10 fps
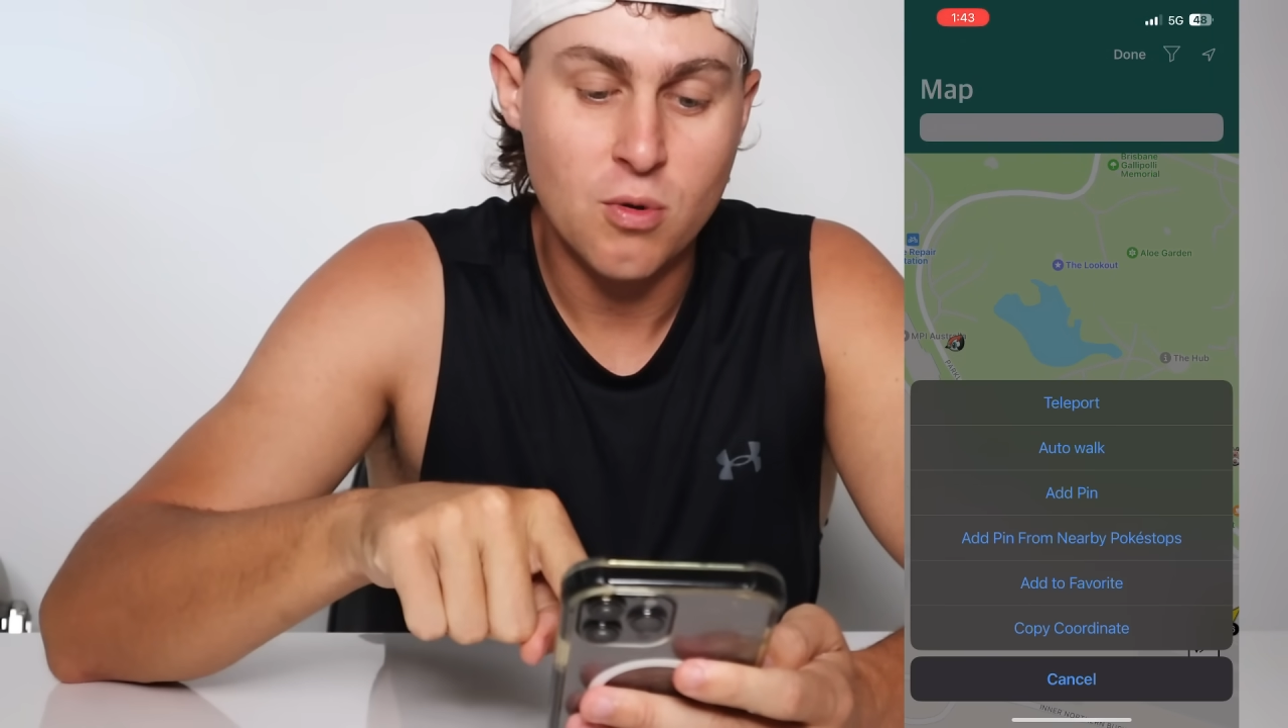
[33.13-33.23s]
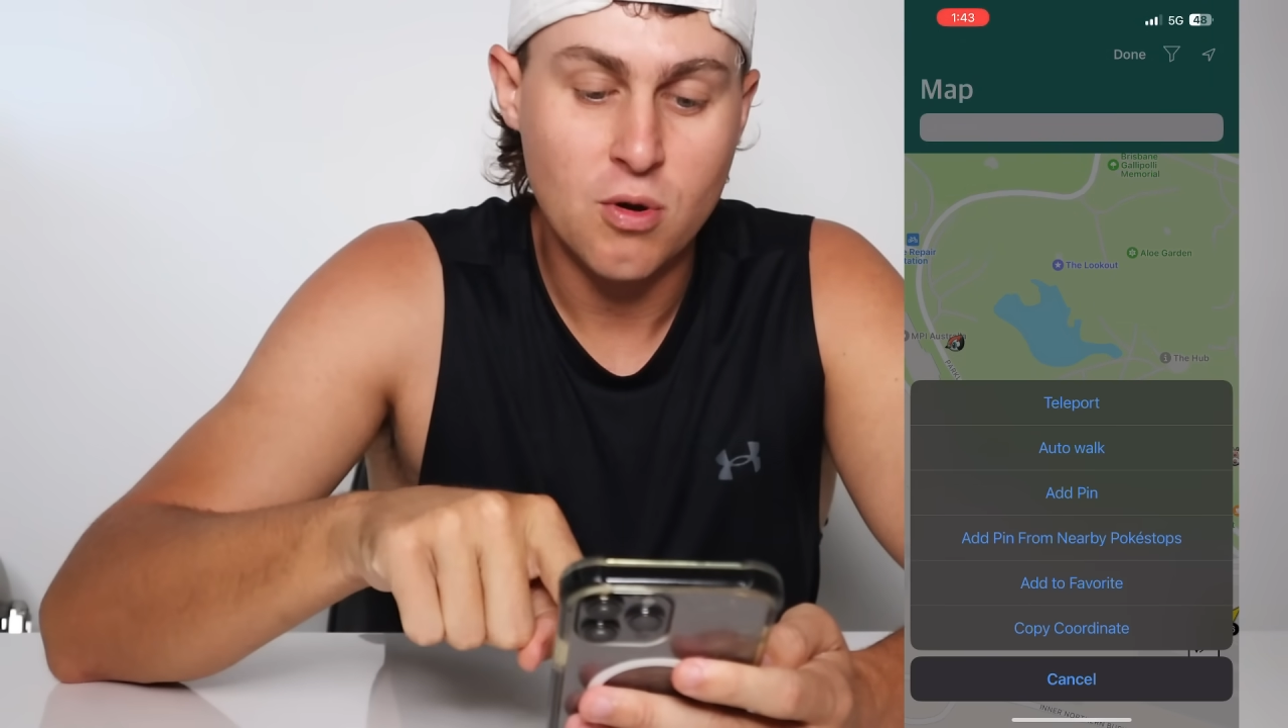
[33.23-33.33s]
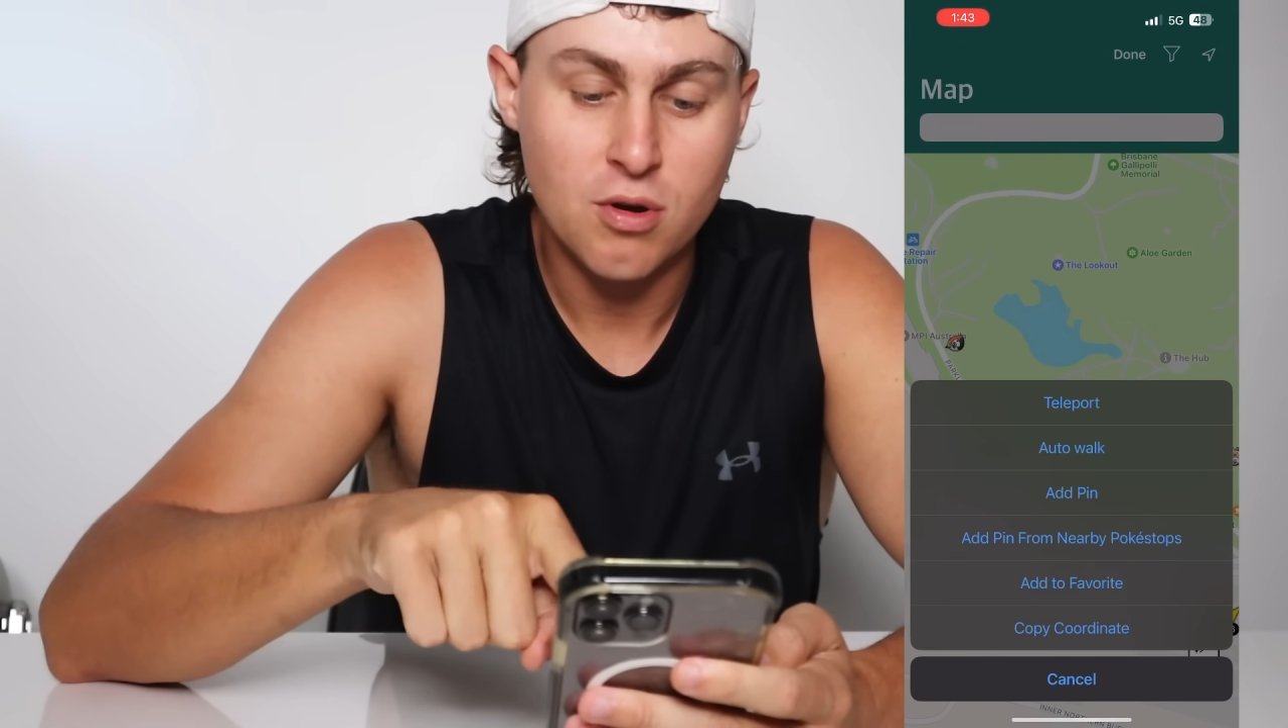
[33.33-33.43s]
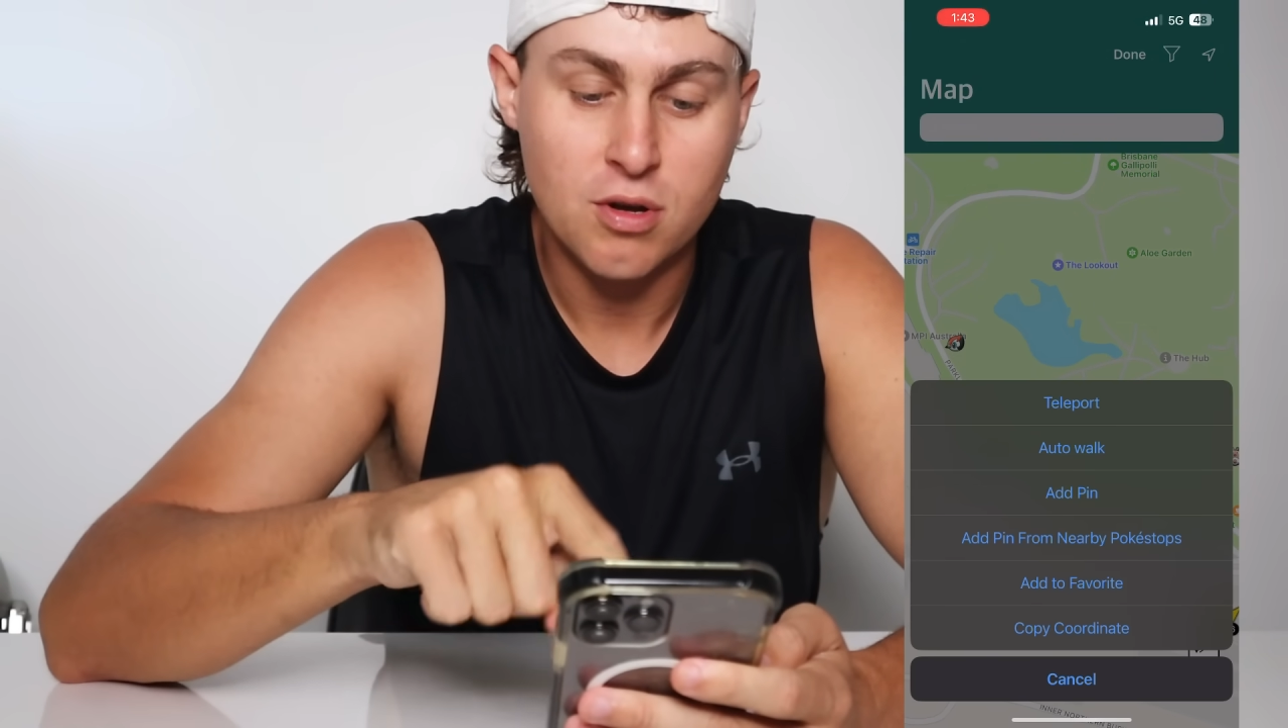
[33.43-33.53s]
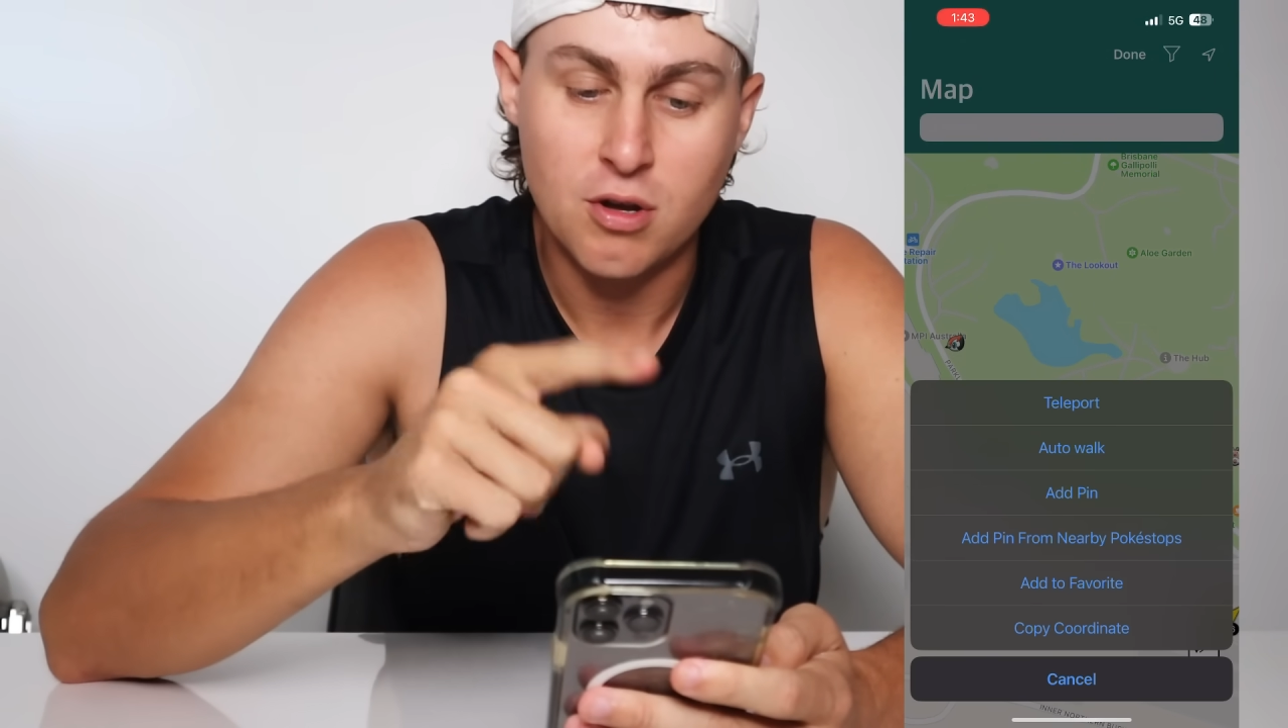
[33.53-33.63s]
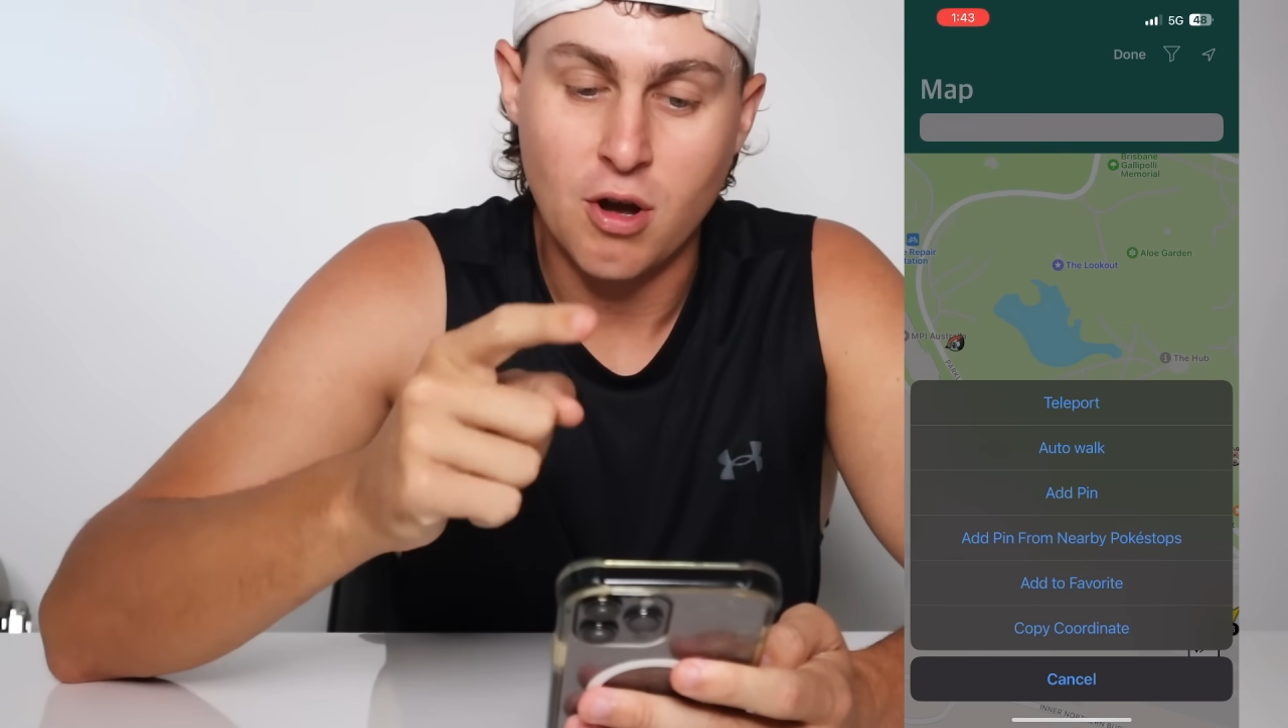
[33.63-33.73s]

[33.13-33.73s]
walk,